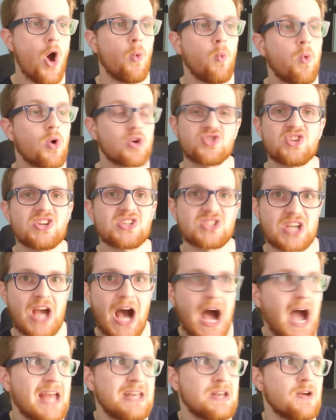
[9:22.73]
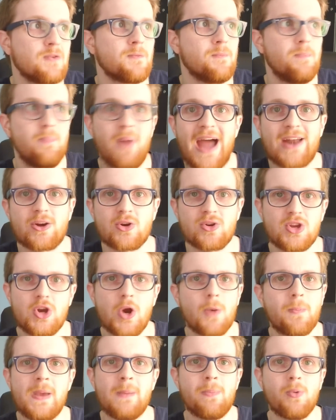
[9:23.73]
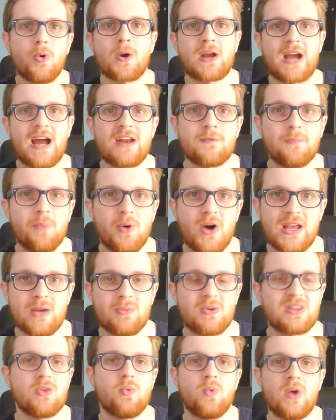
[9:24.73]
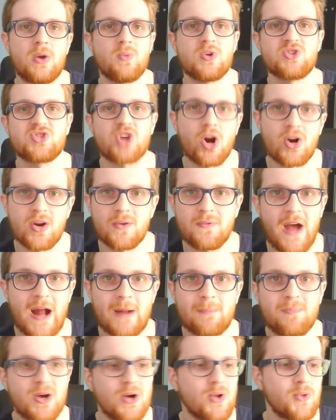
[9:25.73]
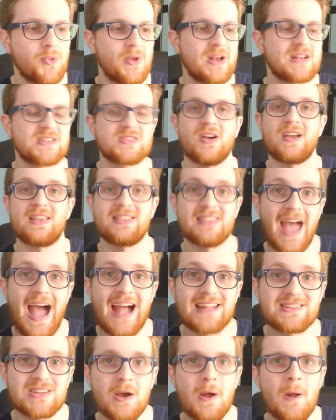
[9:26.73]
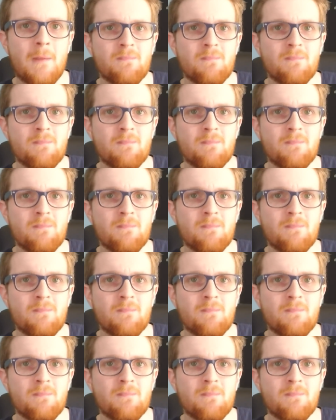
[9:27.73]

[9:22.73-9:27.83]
were just kind of better. You know, people were kind of playing with the Wind Witch Artifact build, things like that,